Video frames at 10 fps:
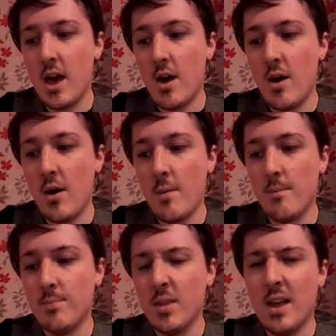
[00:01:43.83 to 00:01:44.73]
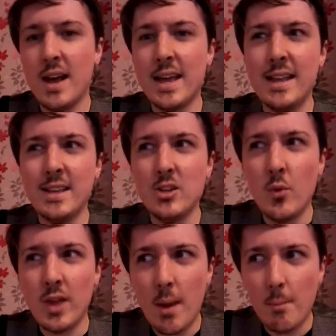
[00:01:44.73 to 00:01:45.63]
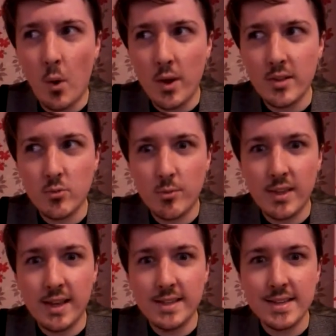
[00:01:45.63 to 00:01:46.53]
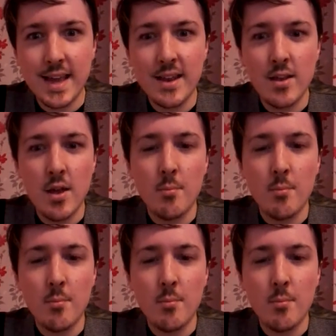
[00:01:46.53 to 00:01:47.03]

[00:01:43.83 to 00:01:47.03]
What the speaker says: Again, you don't get points with these again,